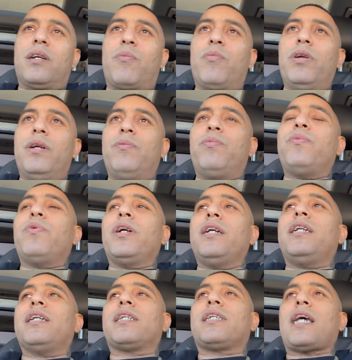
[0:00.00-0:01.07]
I'm really, really
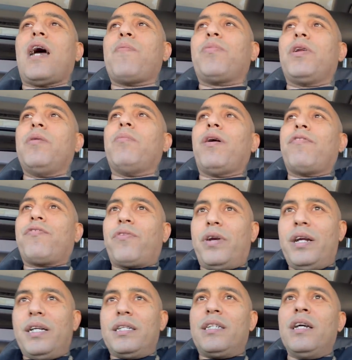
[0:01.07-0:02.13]
discipling my
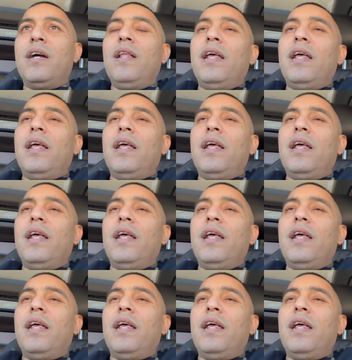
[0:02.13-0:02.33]
friends